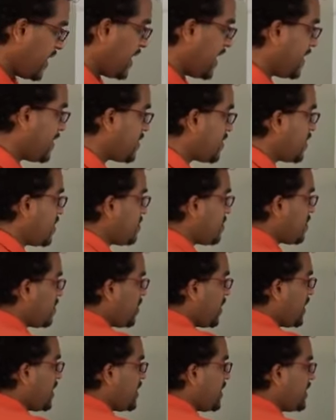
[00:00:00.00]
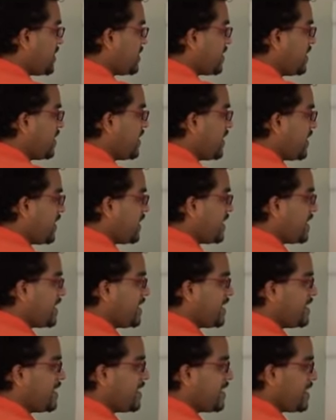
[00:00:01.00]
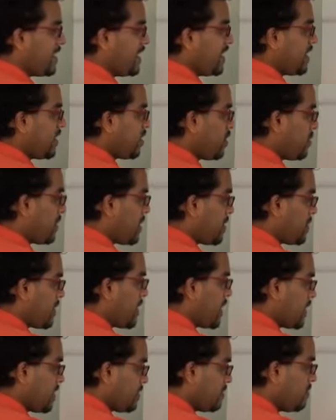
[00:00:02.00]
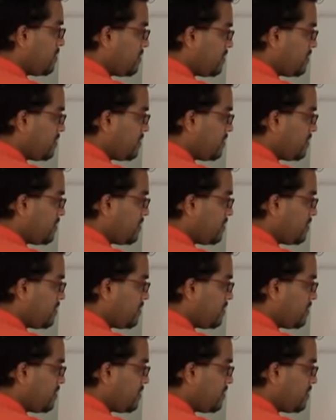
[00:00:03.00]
Answer number 1 is you need a little bit of money.